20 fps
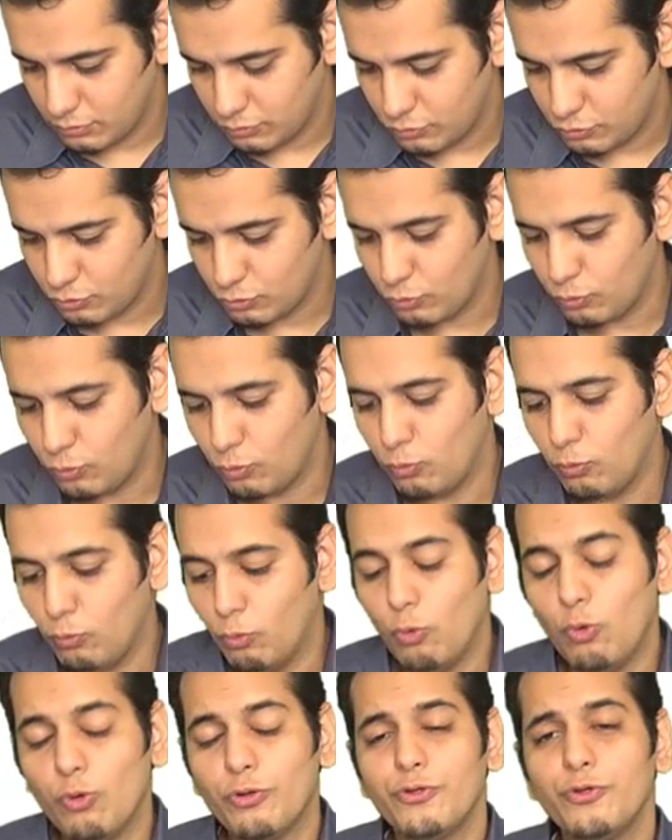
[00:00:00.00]
So
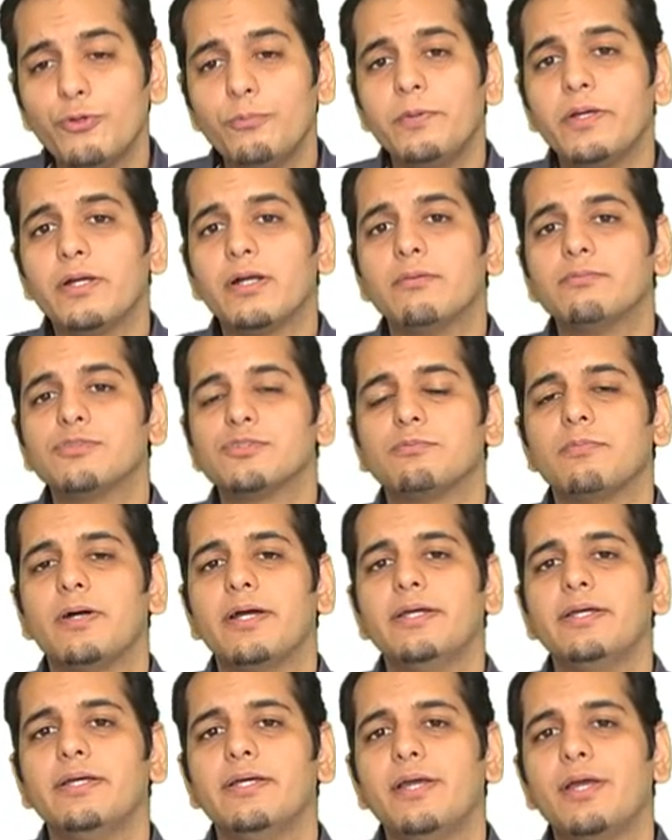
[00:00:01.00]
O Q becomes
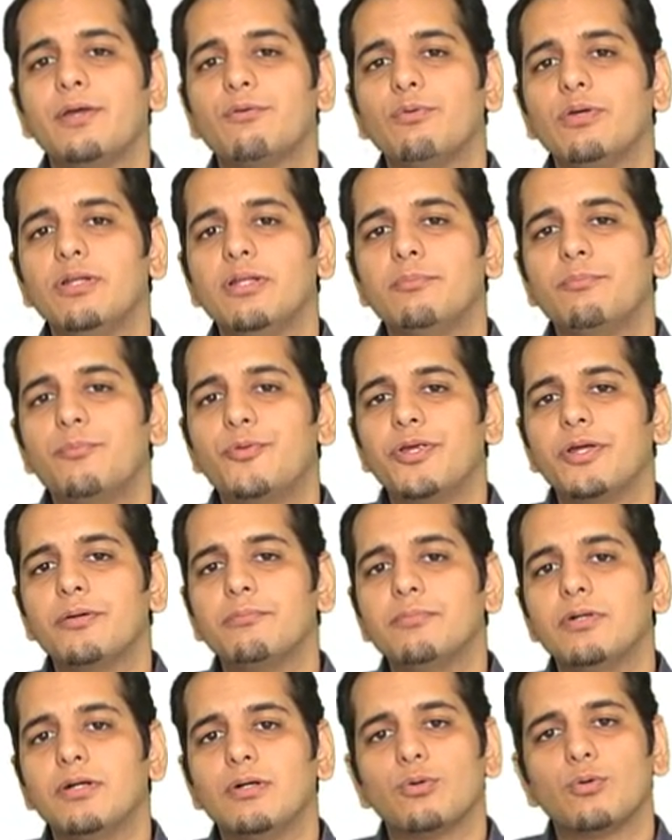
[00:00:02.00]
my equilibrium
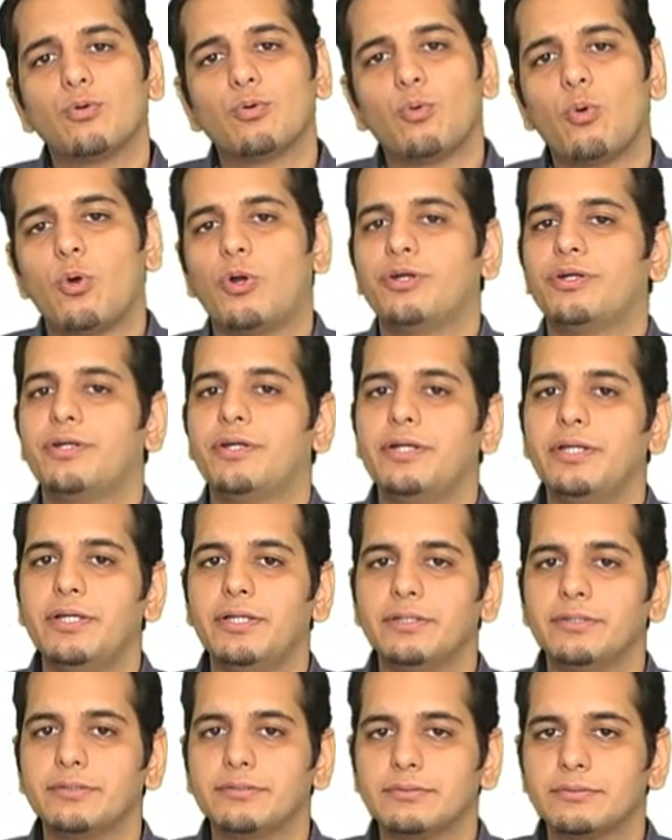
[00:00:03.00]

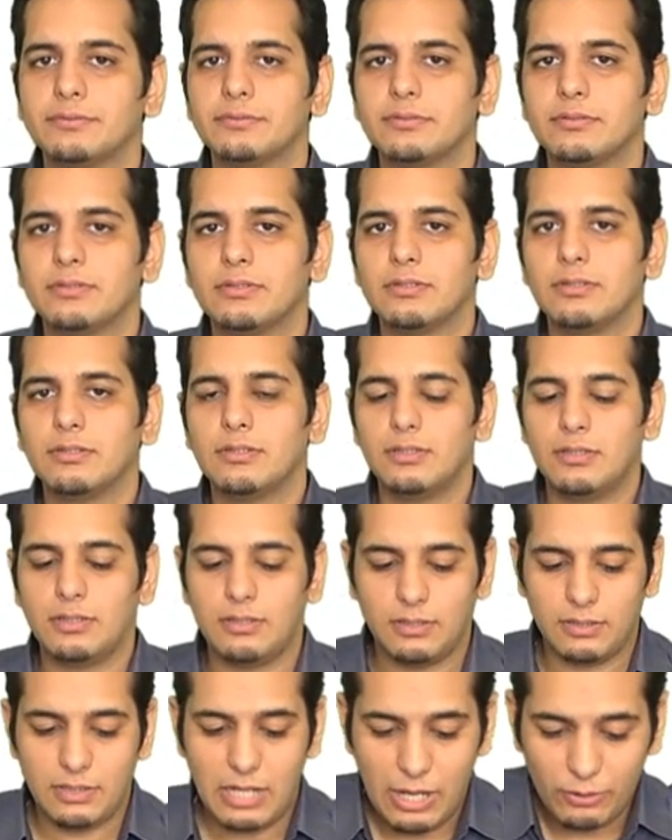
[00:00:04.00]
quantity.
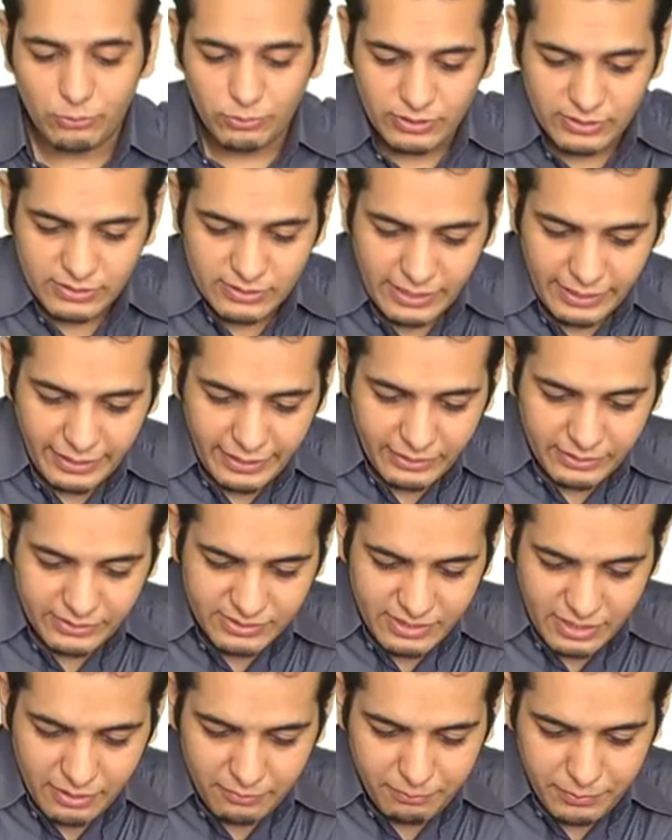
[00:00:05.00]
Now the second
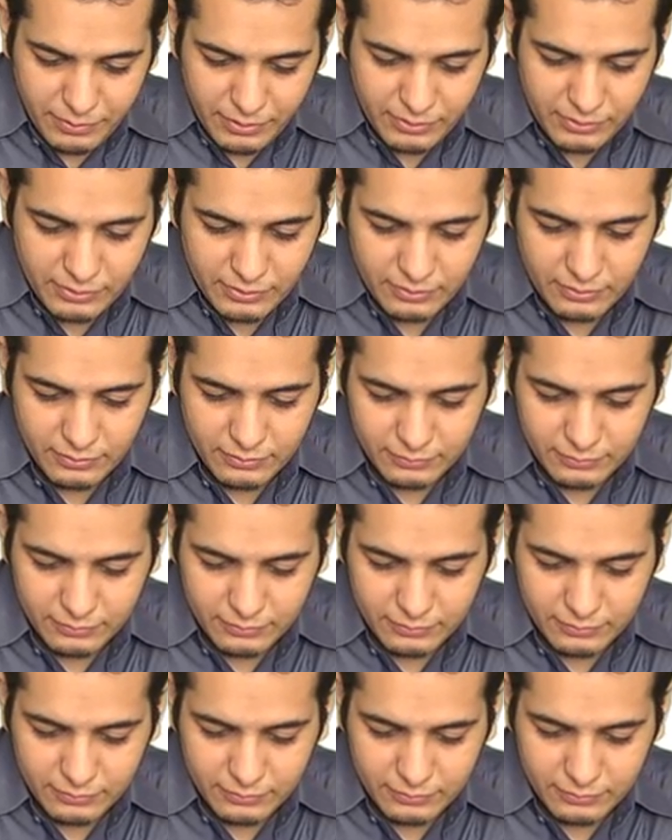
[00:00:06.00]
step is